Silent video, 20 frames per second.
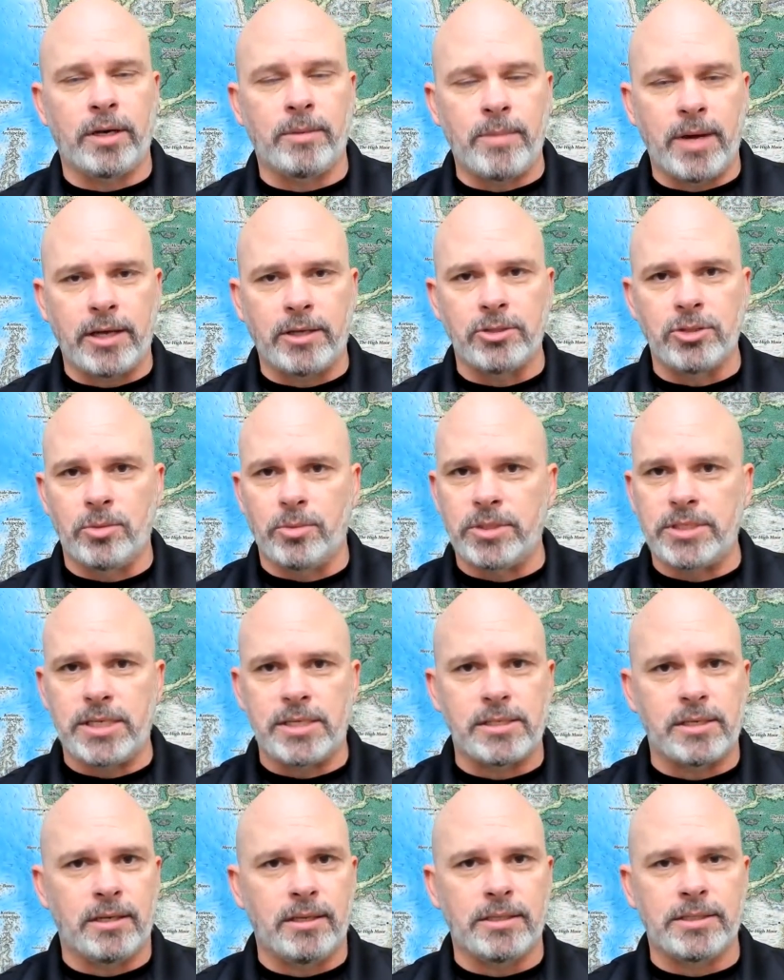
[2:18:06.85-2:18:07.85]
And Michael Zuber
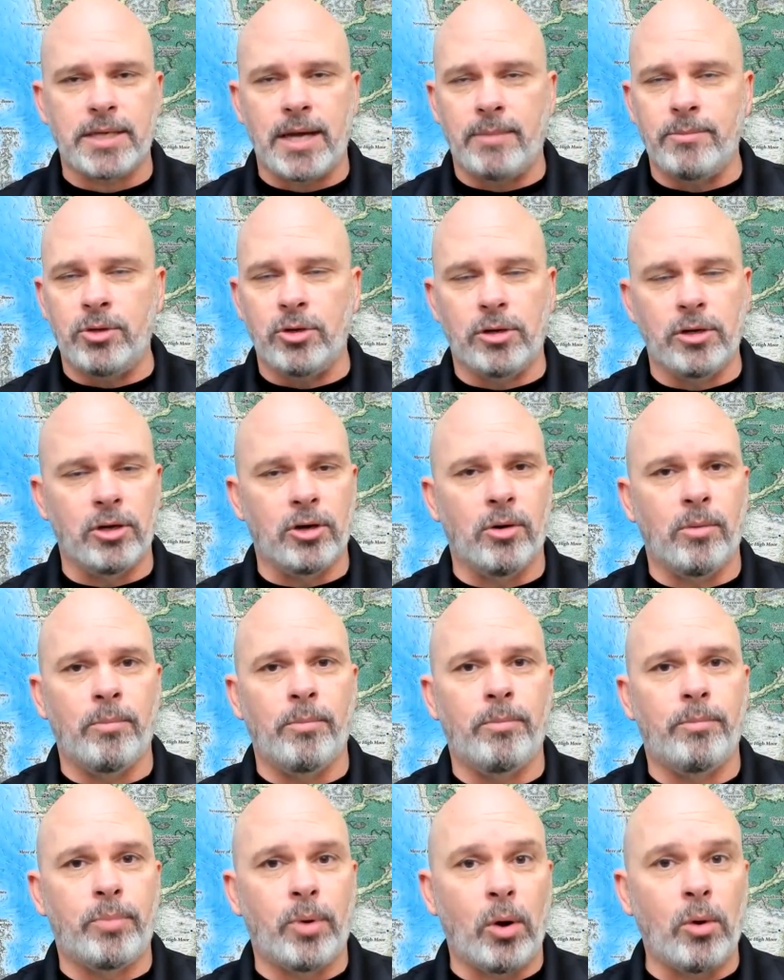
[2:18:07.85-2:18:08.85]
says it all the time you can
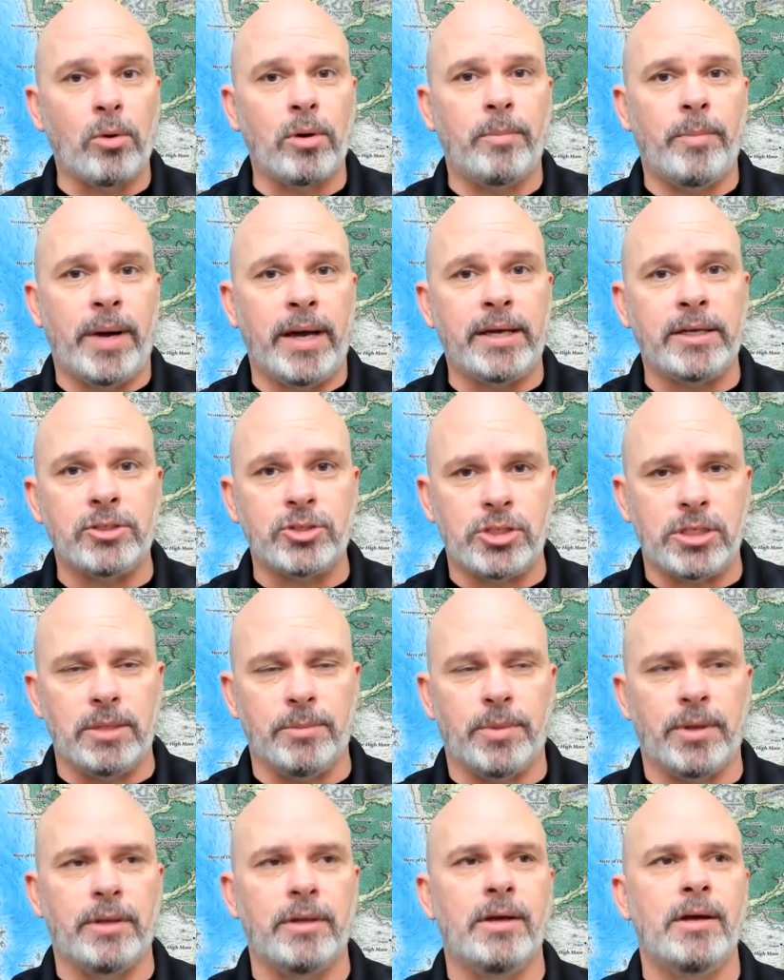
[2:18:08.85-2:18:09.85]
go broke buying
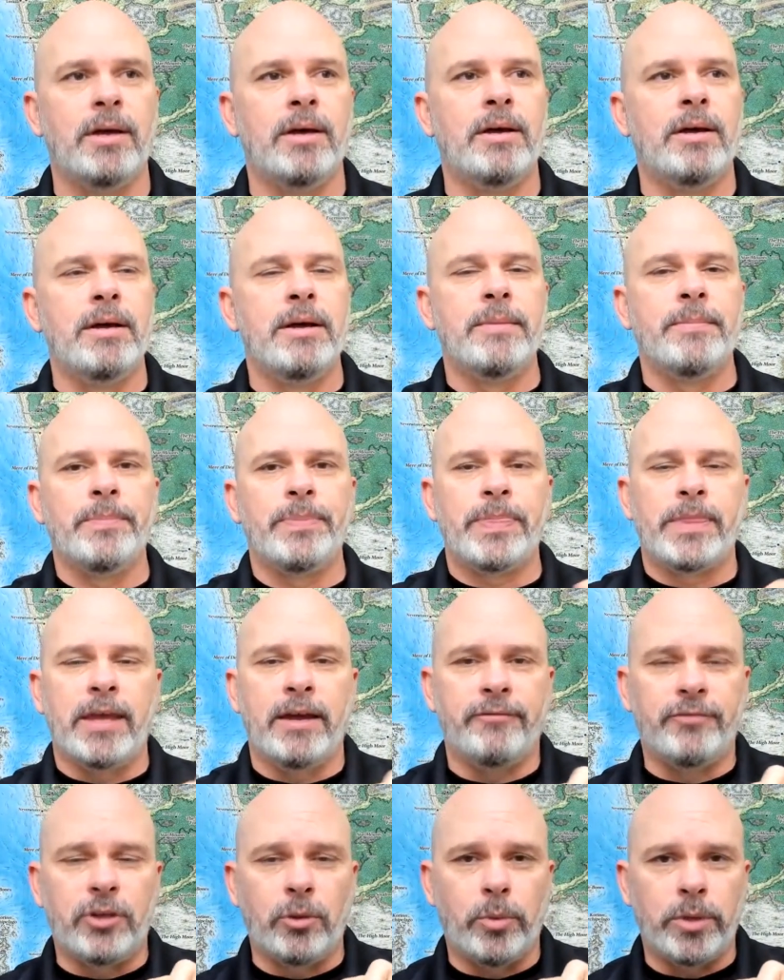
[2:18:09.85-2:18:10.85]
cheap.
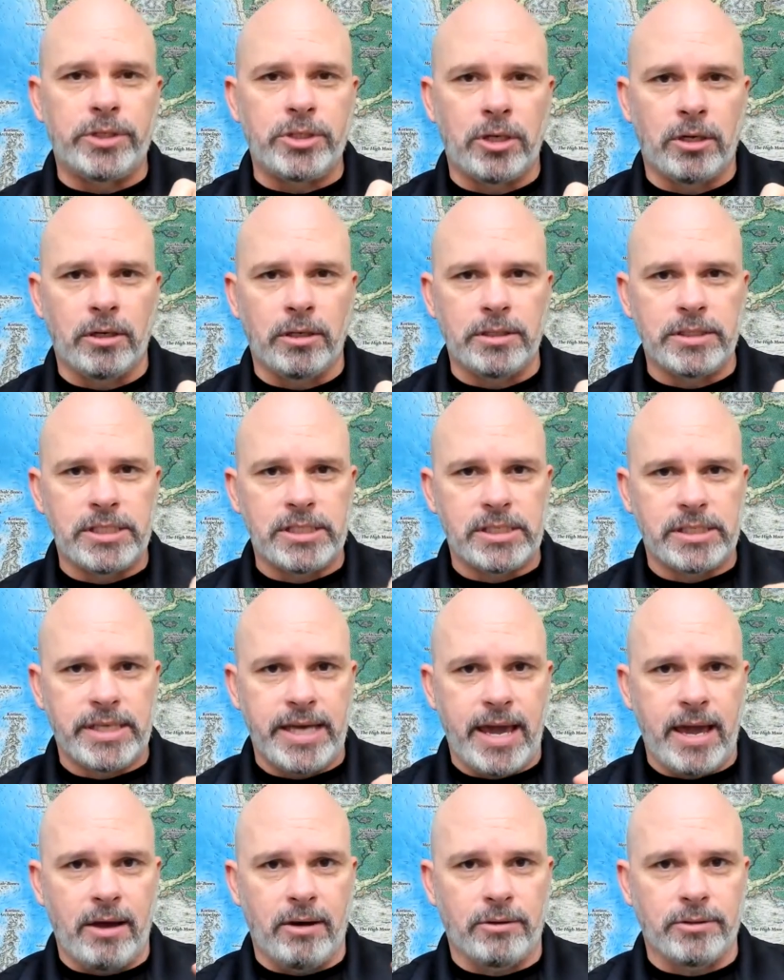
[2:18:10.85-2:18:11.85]
If the return
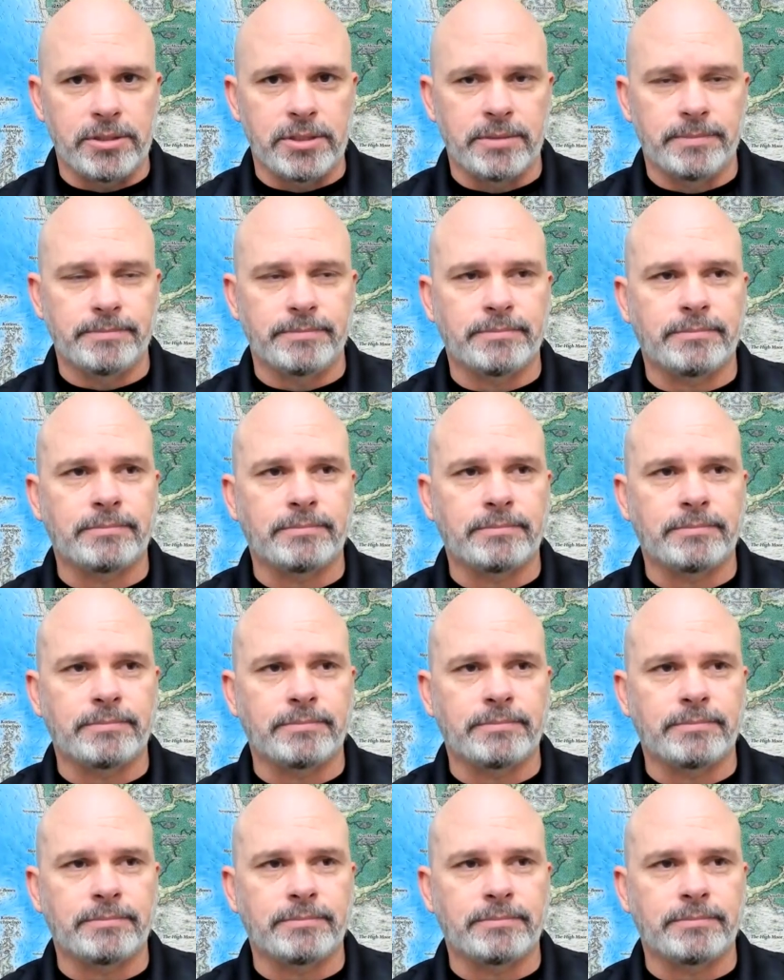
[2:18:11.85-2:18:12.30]
scales,